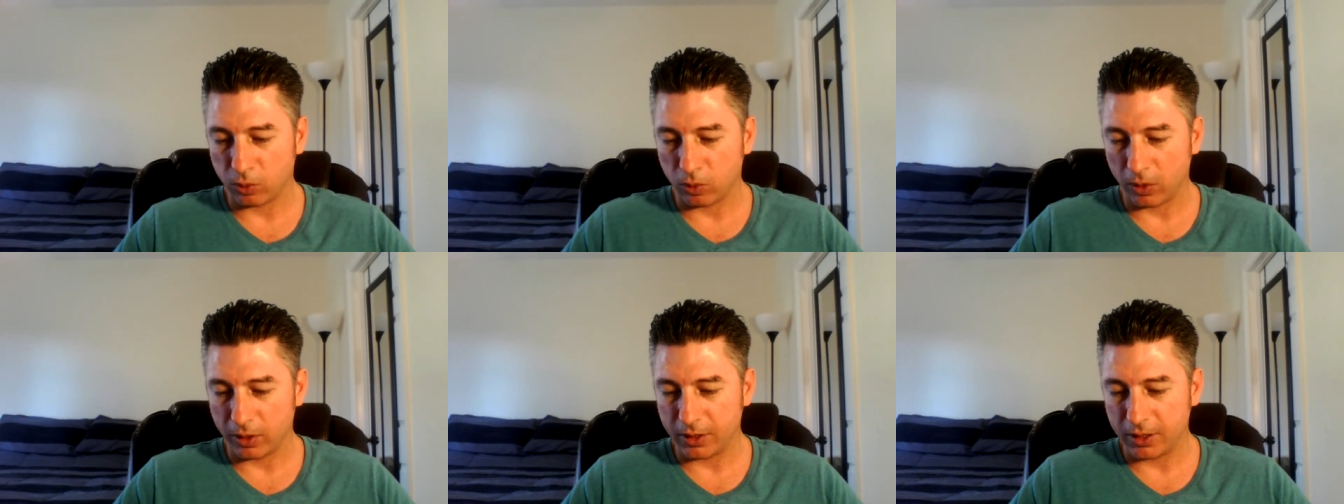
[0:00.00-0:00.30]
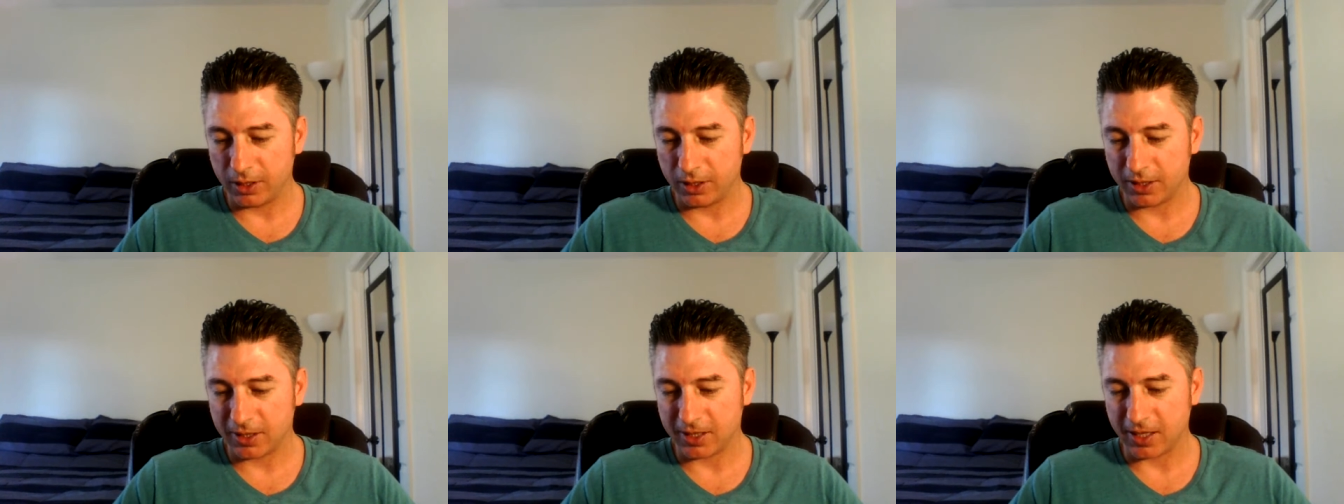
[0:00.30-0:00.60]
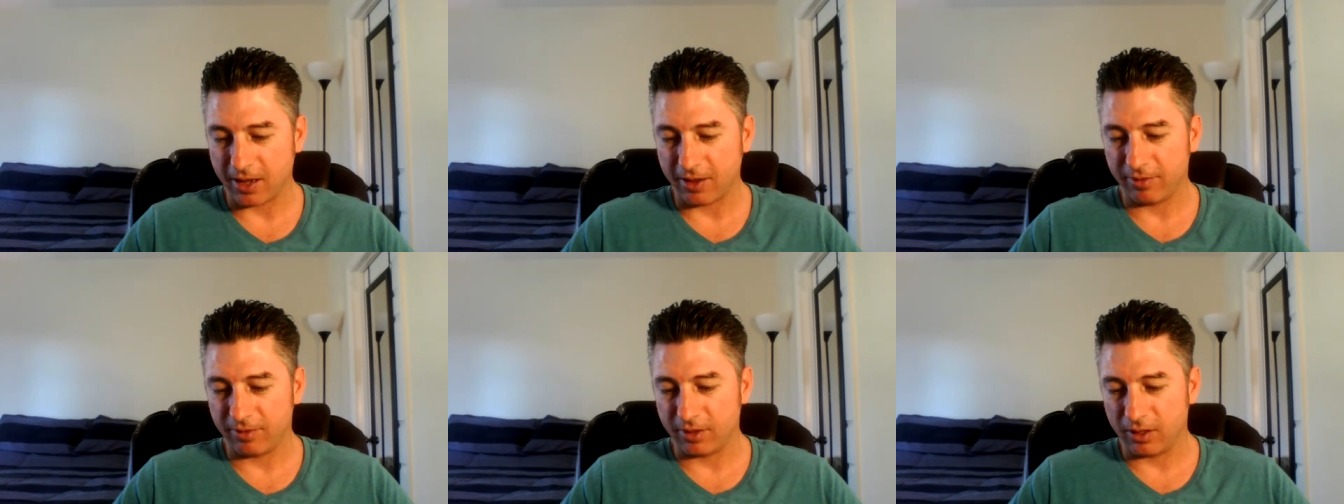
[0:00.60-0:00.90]

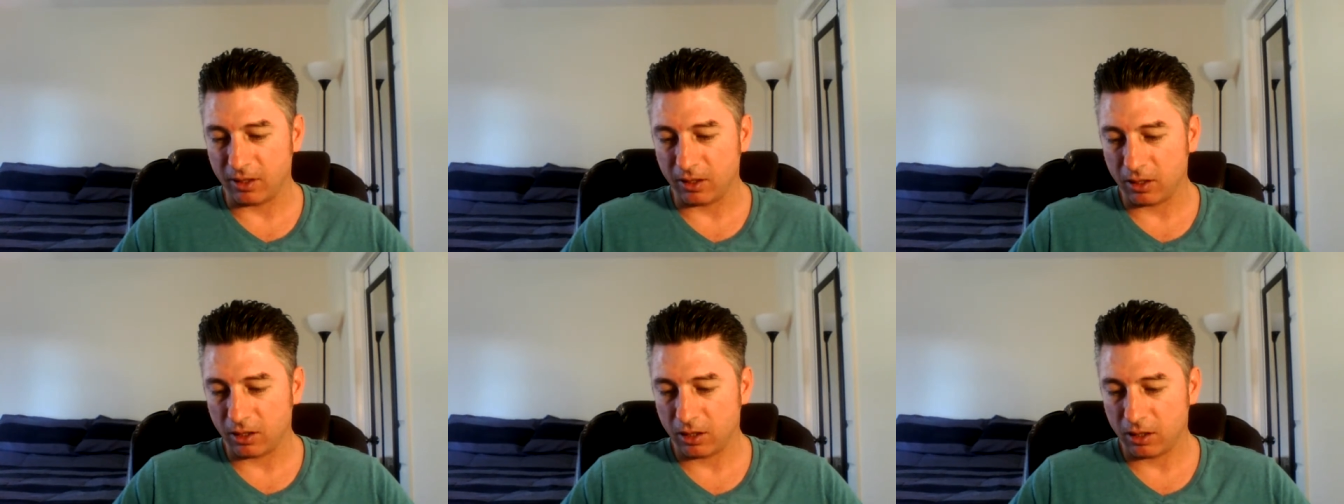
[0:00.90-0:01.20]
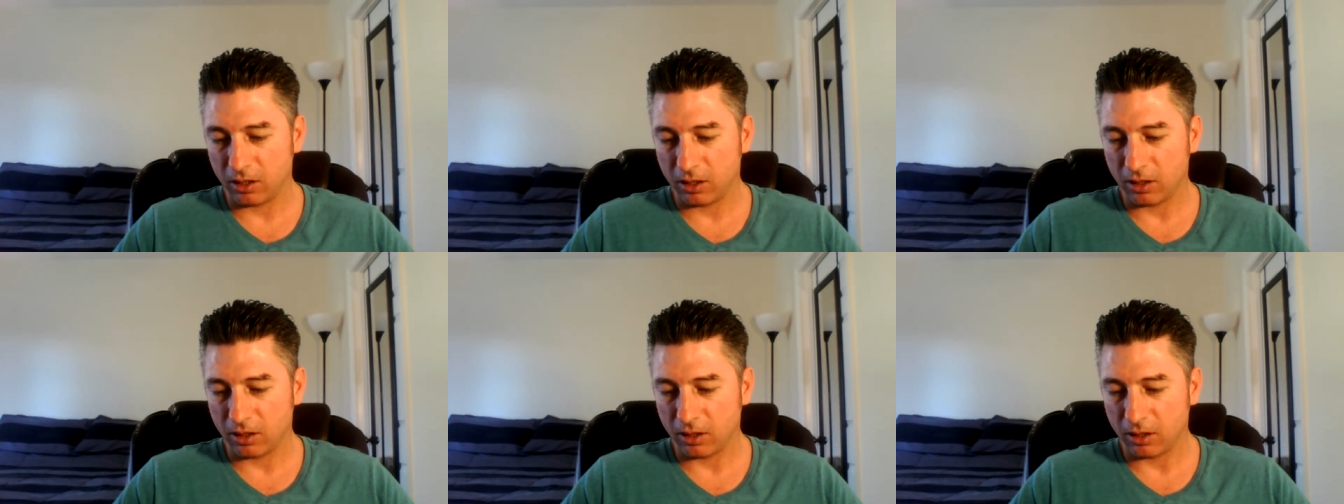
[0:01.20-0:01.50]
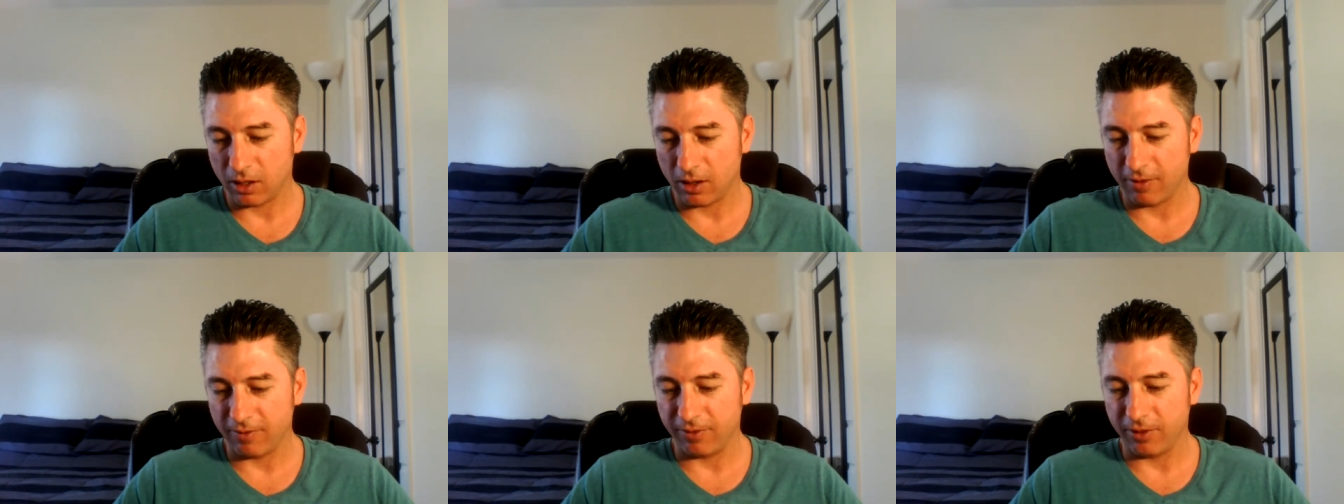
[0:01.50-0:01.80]
27th
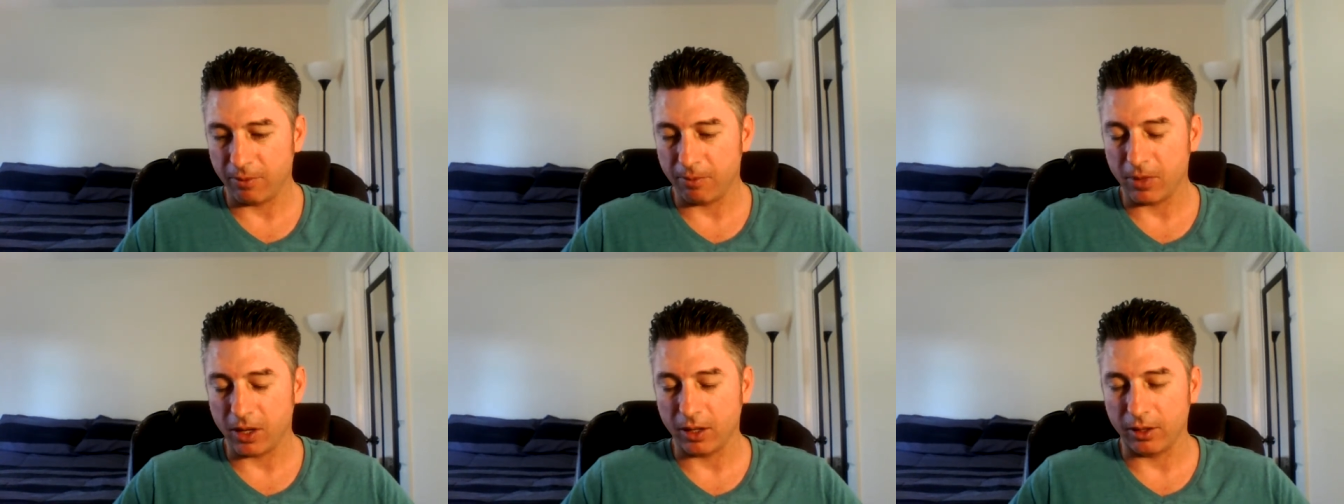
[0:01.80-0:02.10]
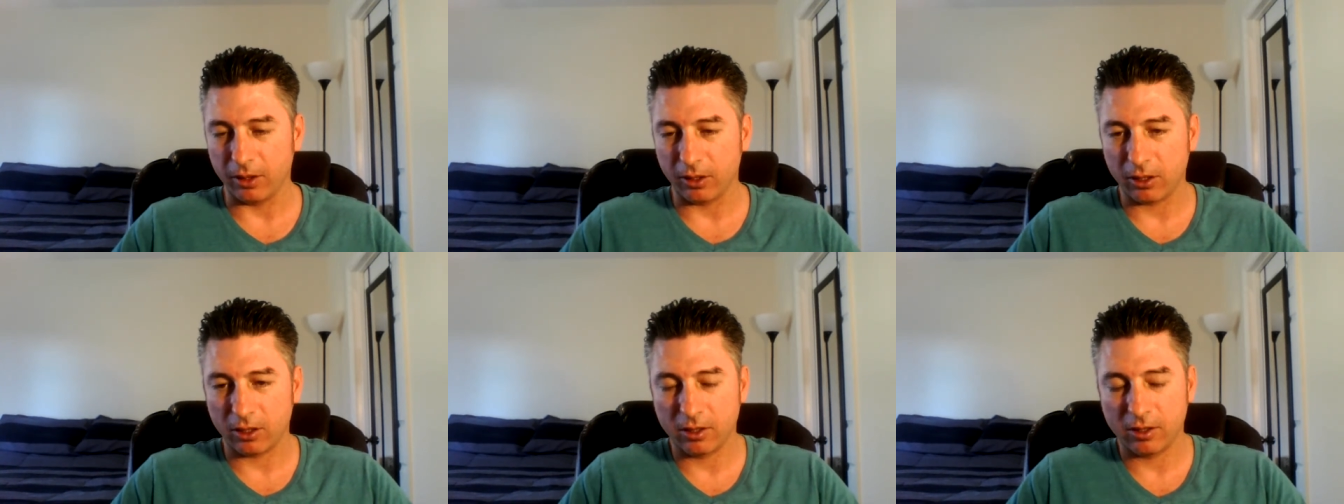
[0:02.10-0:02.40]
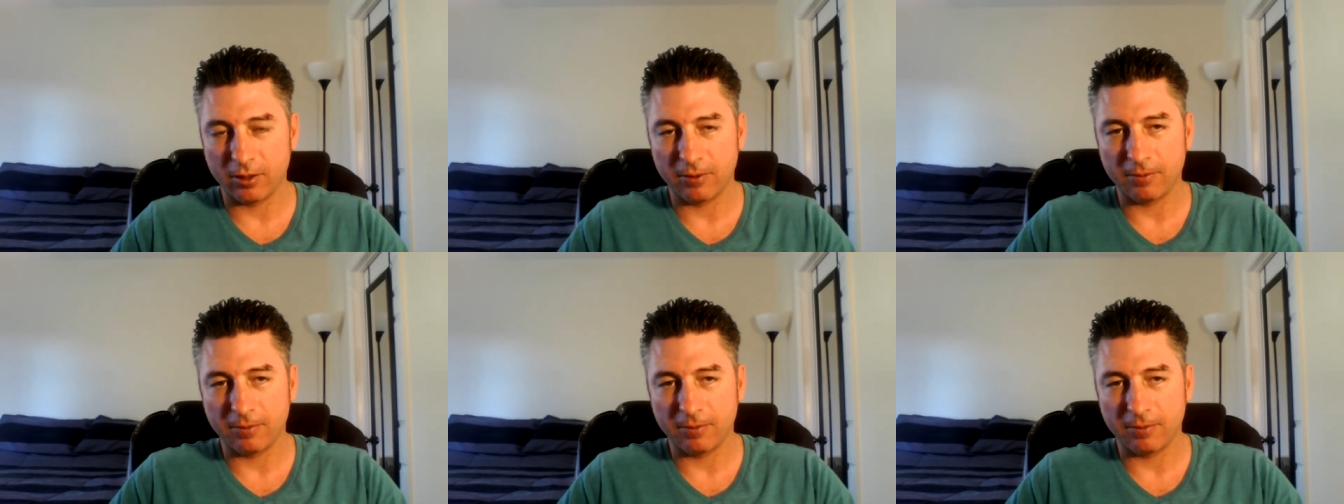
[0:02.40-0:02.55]
of the month